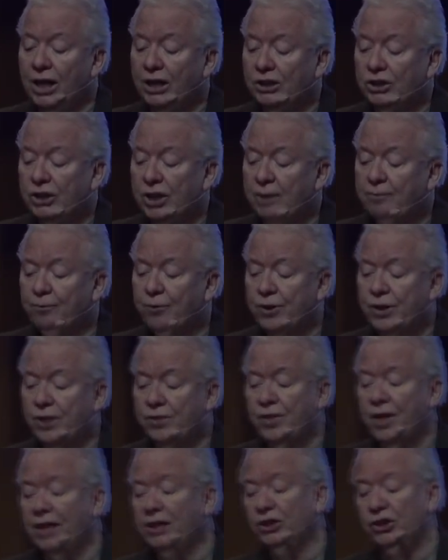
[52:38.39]
except for
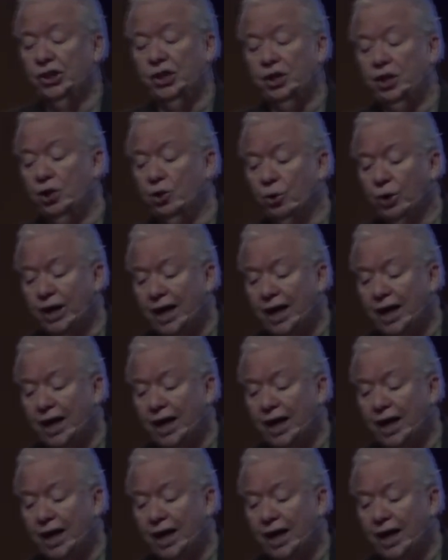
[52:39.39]
the things that you